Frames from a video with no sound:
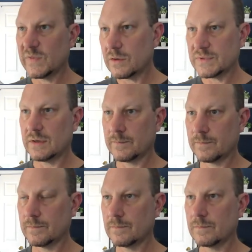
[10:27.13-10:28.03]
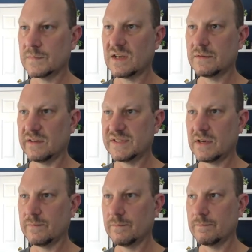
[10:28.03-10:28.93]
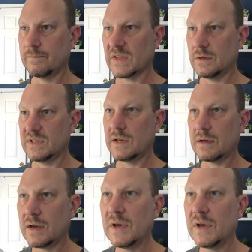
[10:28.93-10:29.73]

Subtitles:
See it. We did.